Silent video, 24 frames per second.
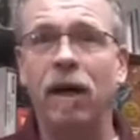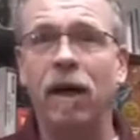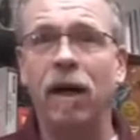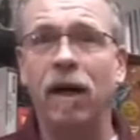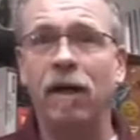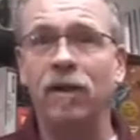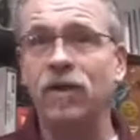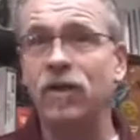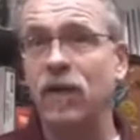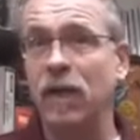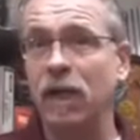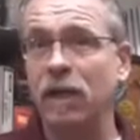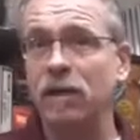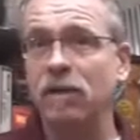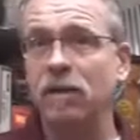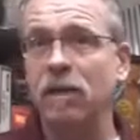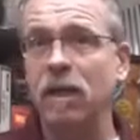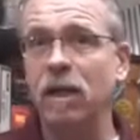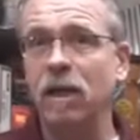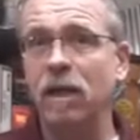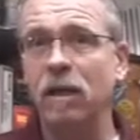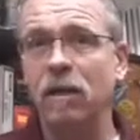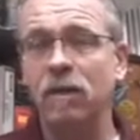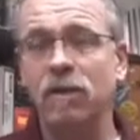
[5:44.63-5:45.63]
60
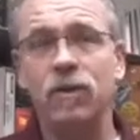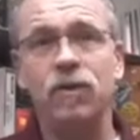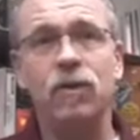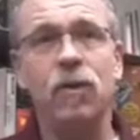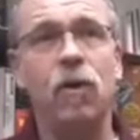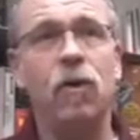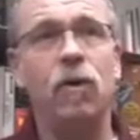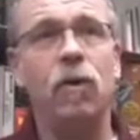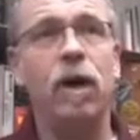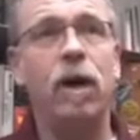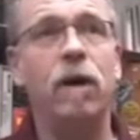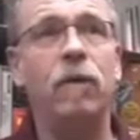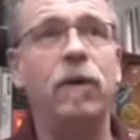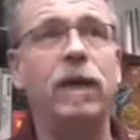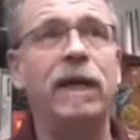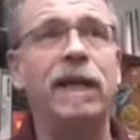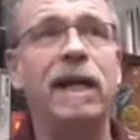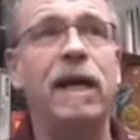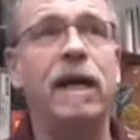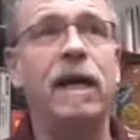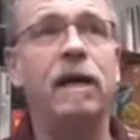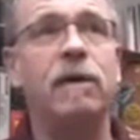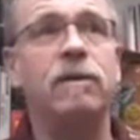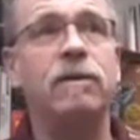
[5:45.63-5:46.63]
years old, I would
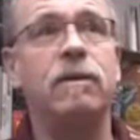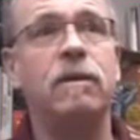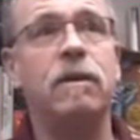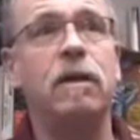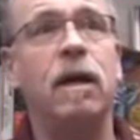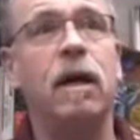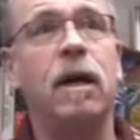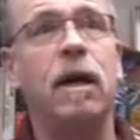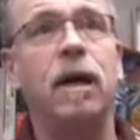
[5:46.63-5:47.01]
guess.